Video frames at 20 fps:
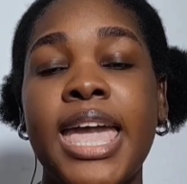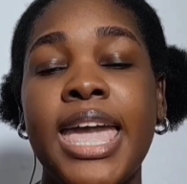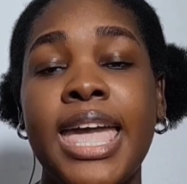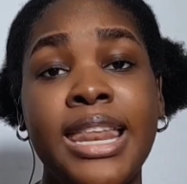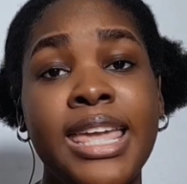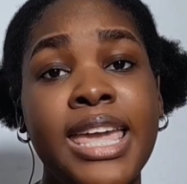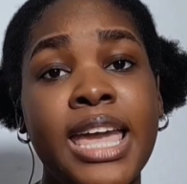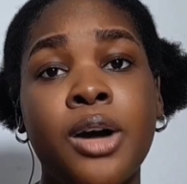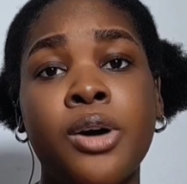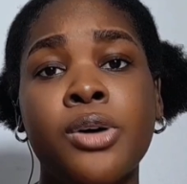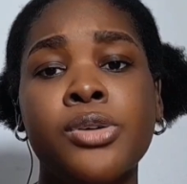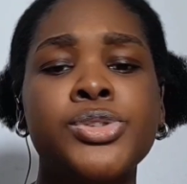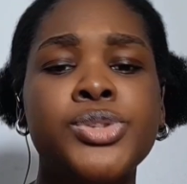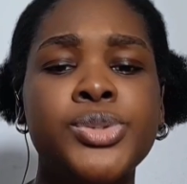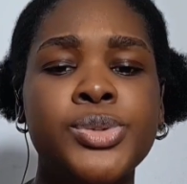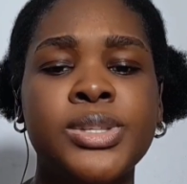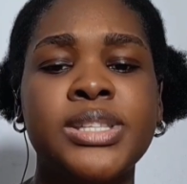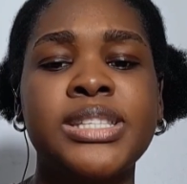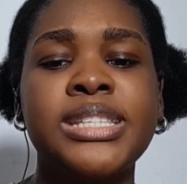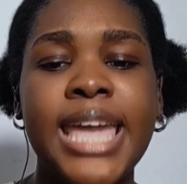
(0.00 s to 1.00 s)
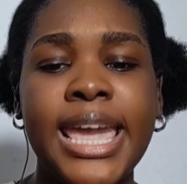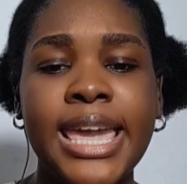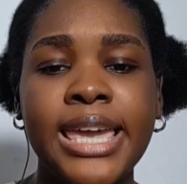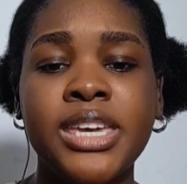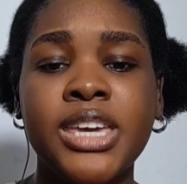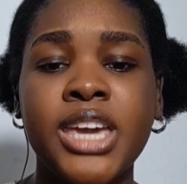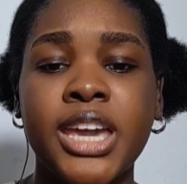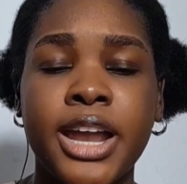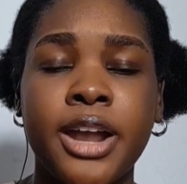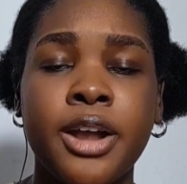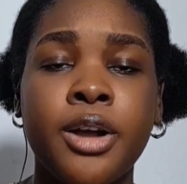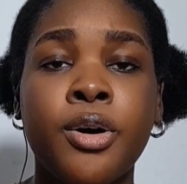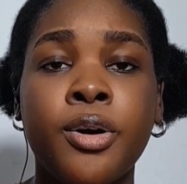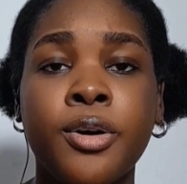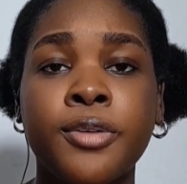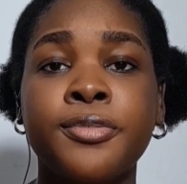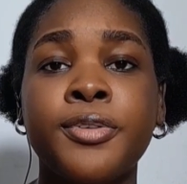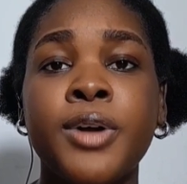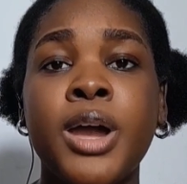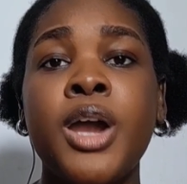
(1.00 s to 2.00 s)
earlier on to take care
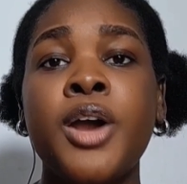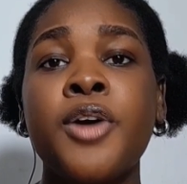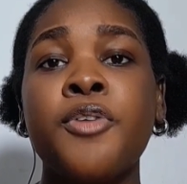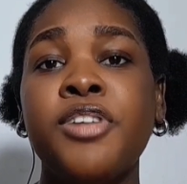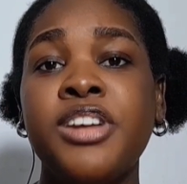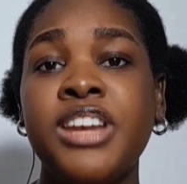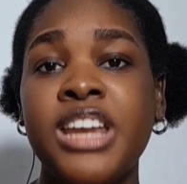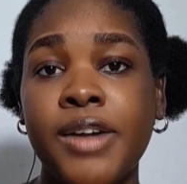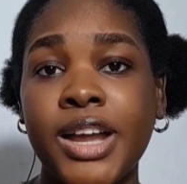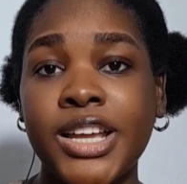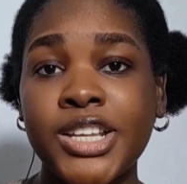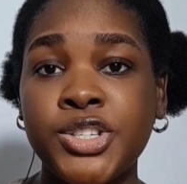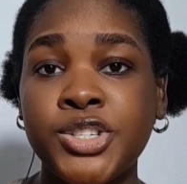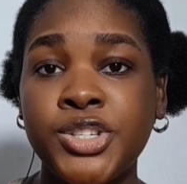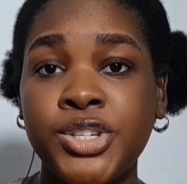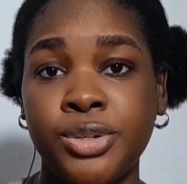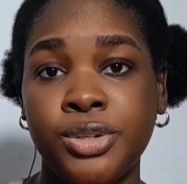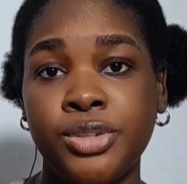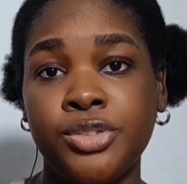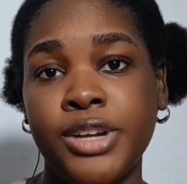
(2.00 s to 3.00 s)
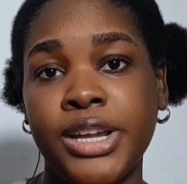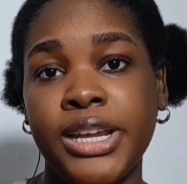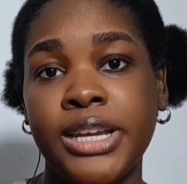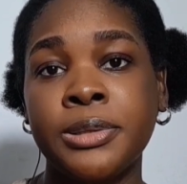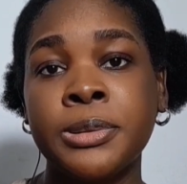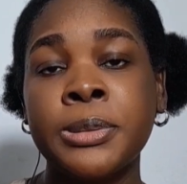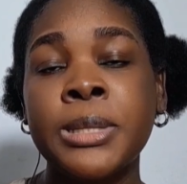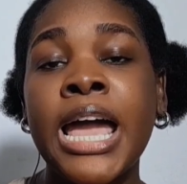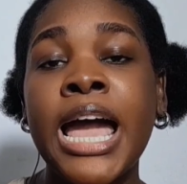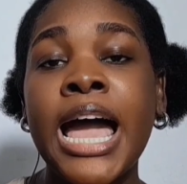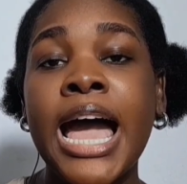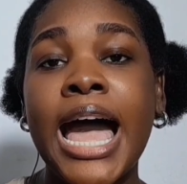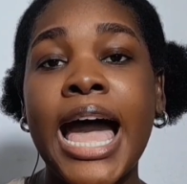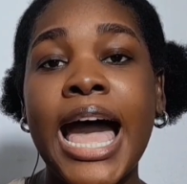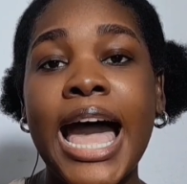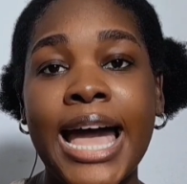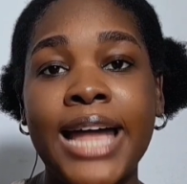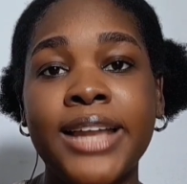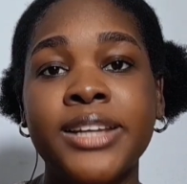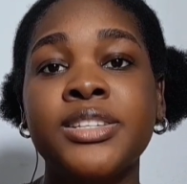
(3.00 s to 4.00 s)
of Rhaenyra's children
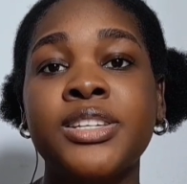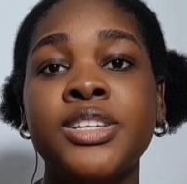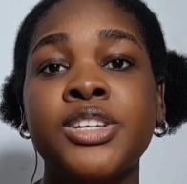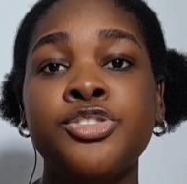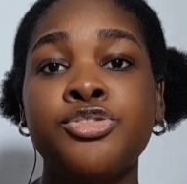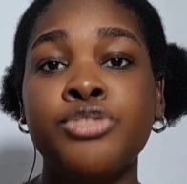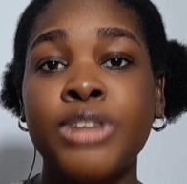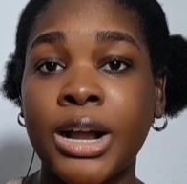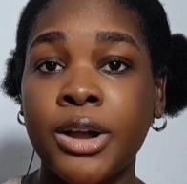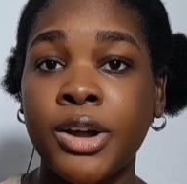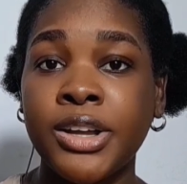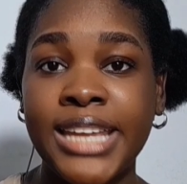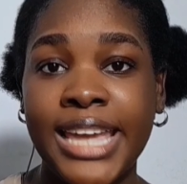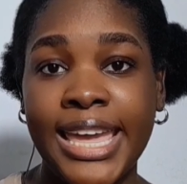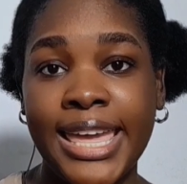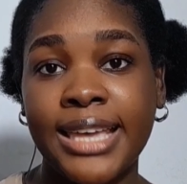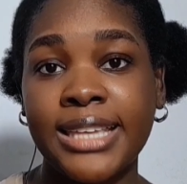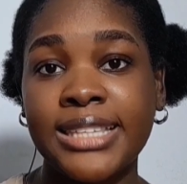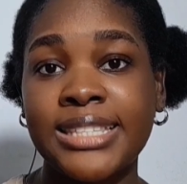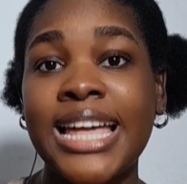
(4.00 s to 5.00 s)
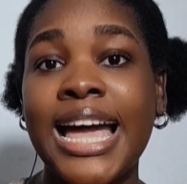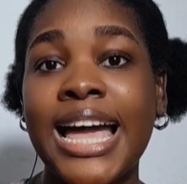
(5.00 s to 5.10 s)
and dragon eggs